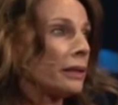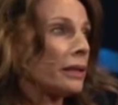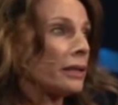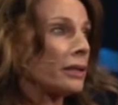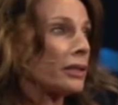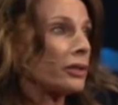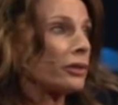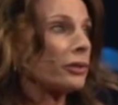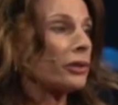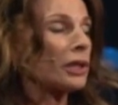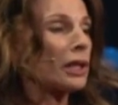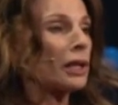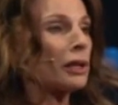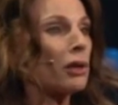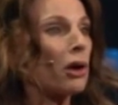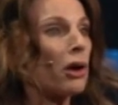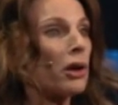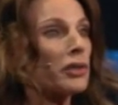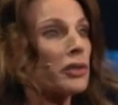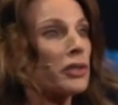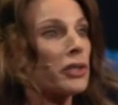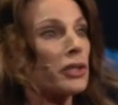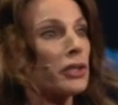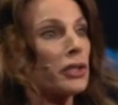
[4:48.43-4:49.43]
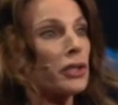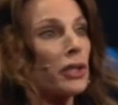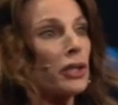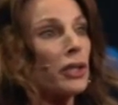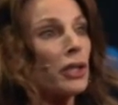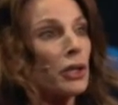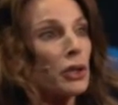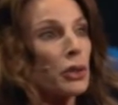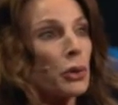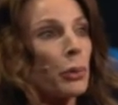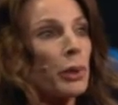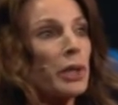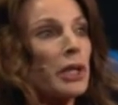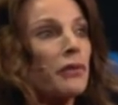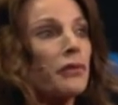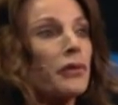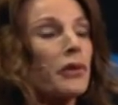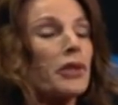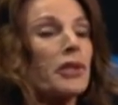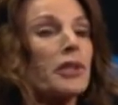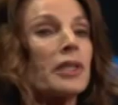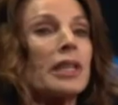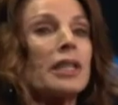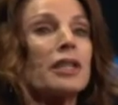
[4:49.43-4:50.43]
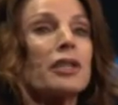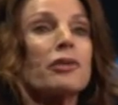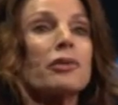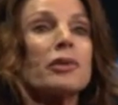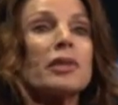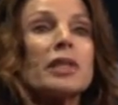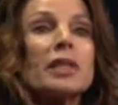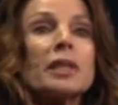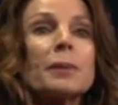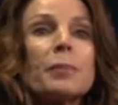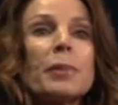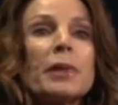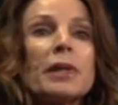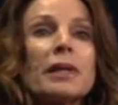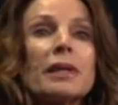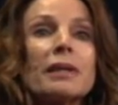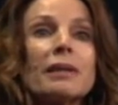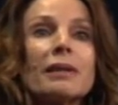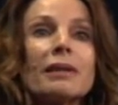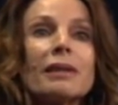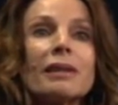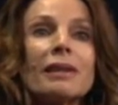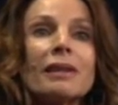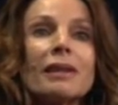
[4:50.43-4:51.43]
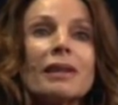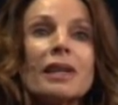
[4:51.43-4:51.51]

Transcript: it certainly lost its 21st century spin,